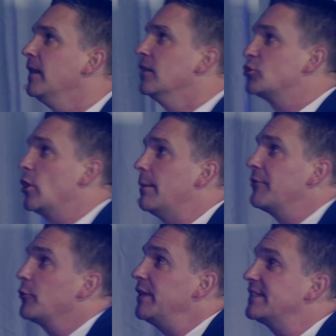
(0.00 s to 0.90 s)
Trend number
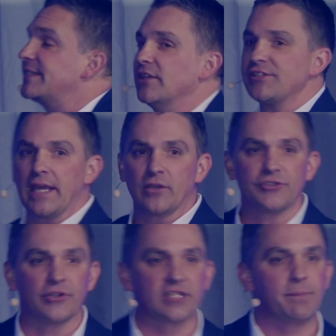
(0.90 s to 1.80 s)
three, sales cycles
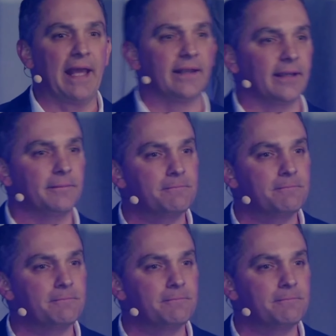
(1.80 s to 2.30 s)
are expanding.